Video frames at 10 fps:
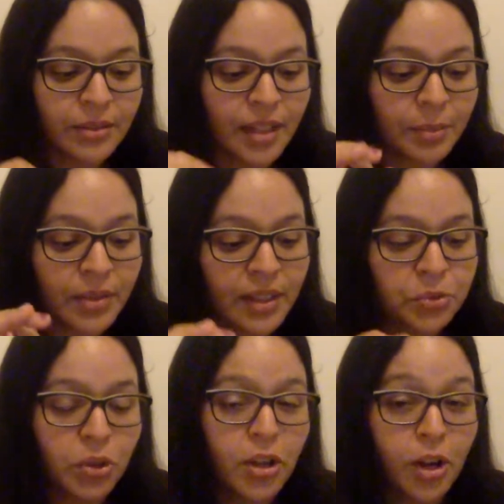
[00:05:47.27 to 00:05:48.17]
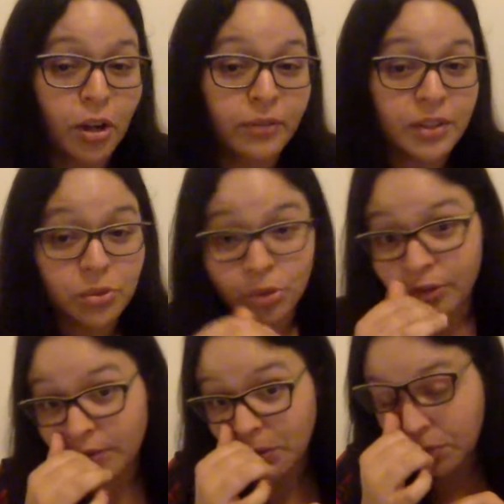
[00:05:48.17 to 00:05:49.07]
times natural log of V2 over
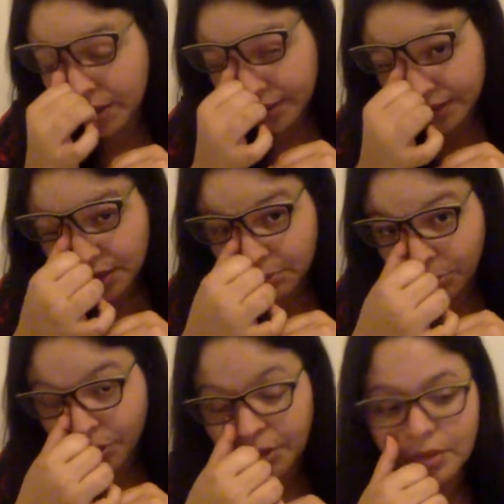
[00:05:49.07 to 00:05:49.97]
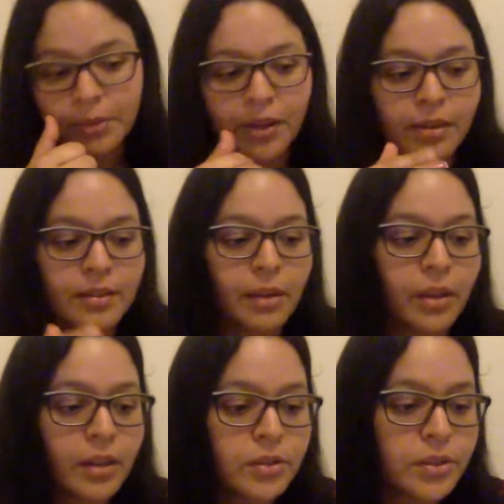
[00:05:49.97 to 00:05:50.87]
V1. That's important because now we
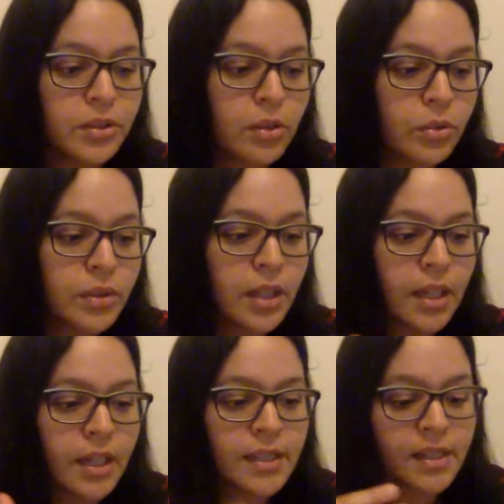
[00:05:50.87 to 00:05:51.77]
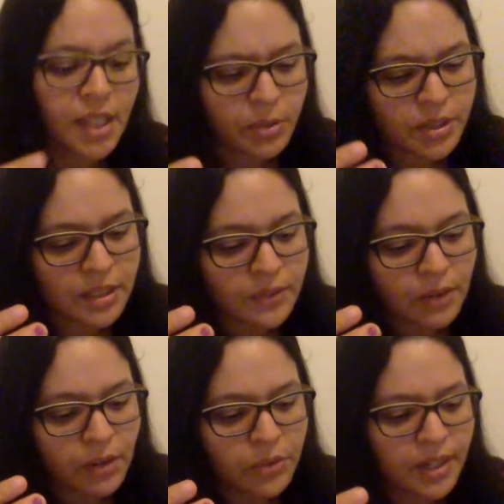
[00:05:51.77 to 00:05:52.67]
can just use T, which is
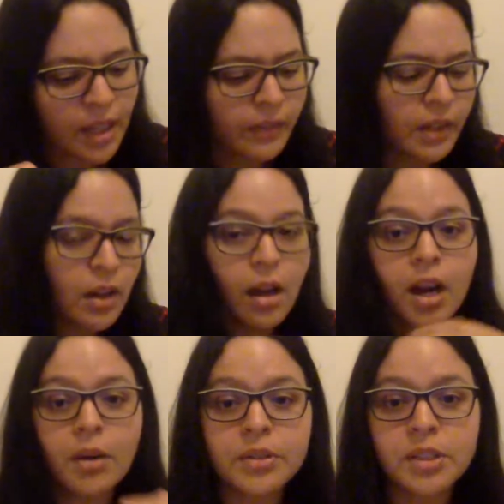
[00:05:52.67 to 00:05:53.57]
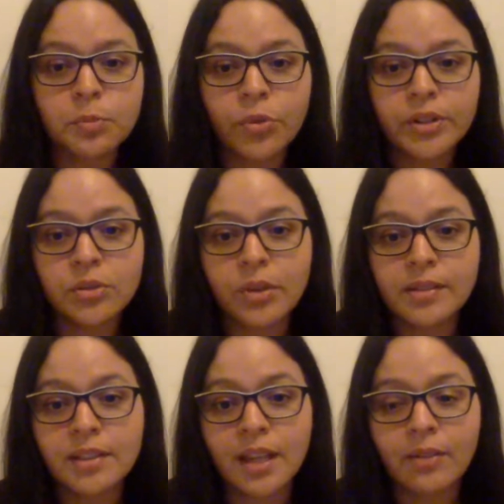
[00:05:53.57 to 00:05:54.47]
500 Kelvin, R, which is
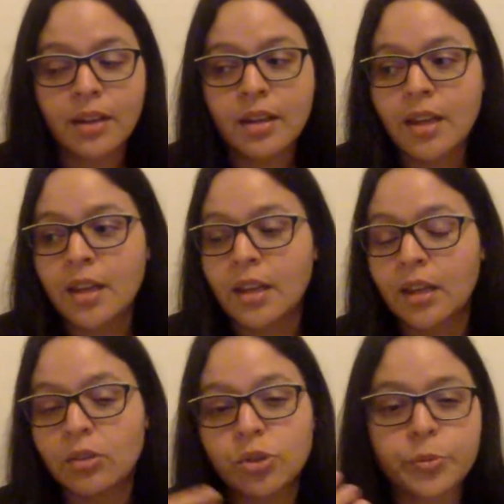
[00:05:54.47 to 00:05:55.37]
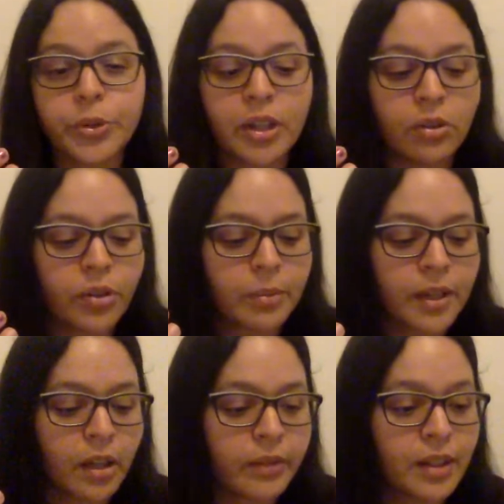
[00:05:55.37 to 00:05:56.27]
0.287 kilojoules per kilogram
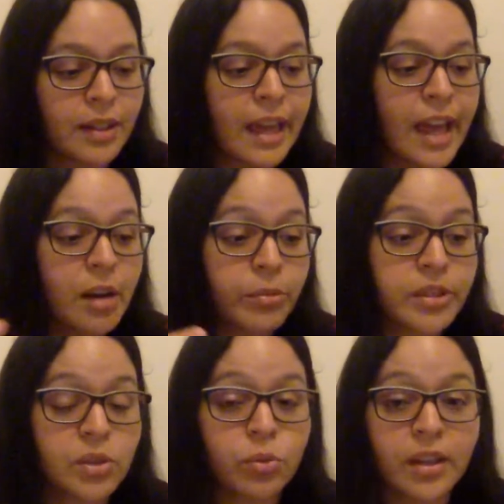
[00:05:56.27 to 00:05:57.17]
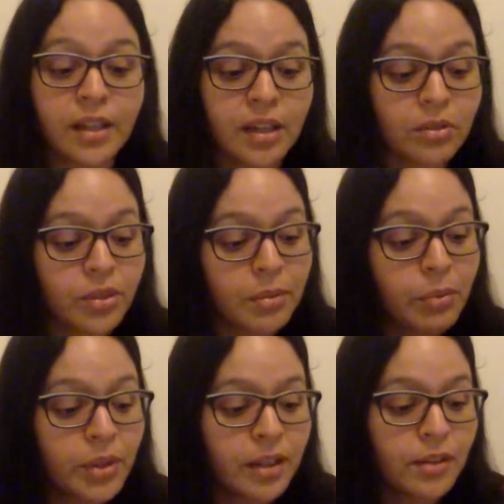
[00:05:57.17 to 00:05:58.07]
Kelvin, and M, which is 1 kilogram, and
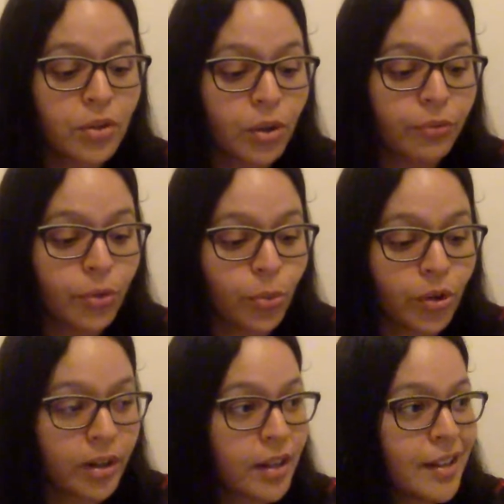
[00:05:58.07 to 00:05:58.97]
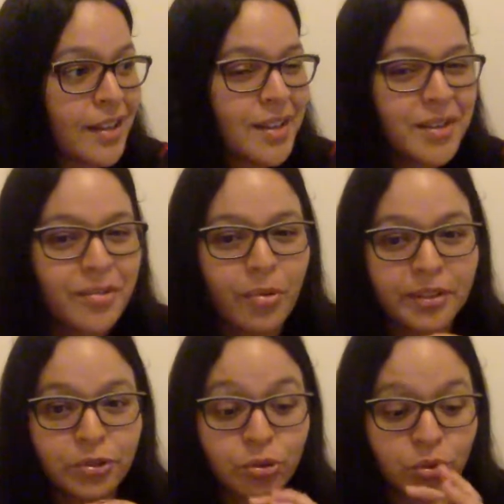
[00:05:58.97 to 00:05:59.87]
we can solve for work 1
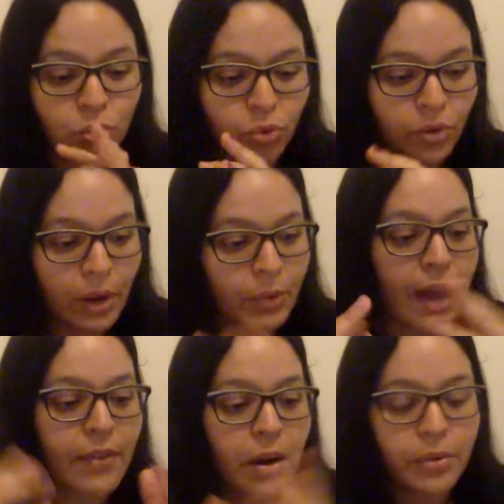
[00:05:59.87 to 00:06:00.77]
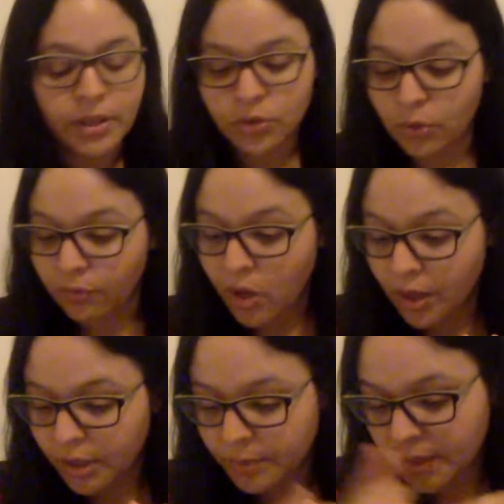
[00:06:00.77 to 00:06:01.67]
to 2, right? We have that ratio of
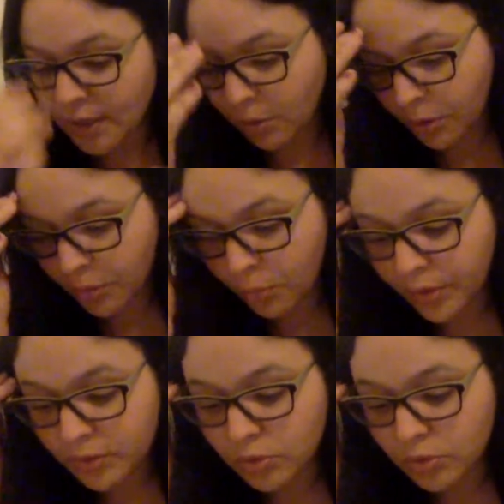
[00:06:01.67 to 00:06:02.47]
volumes, and that work 1 to